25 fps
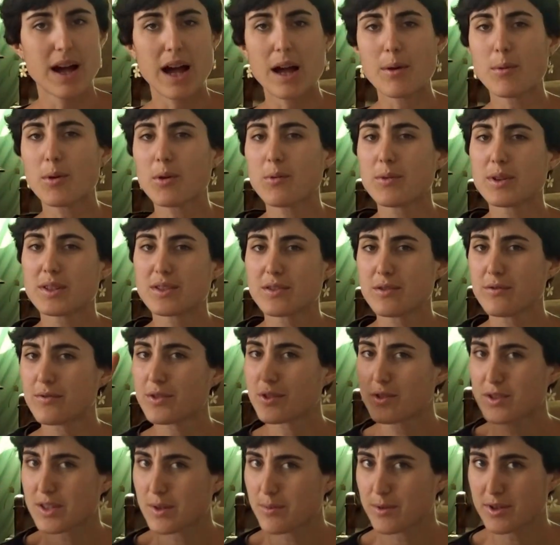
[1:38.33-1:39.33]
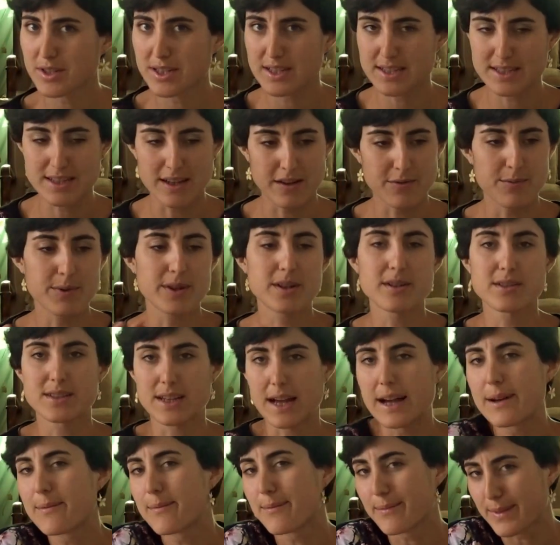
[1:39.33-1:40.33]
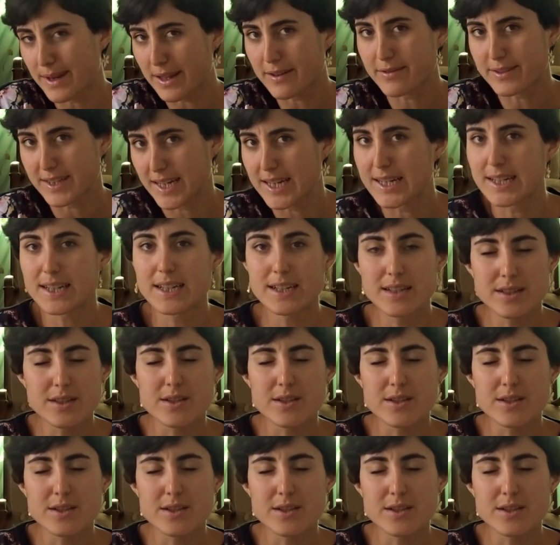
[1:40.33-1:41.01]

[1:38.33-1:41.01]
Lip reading: I'm always confused about this stuff because I'm left-handed,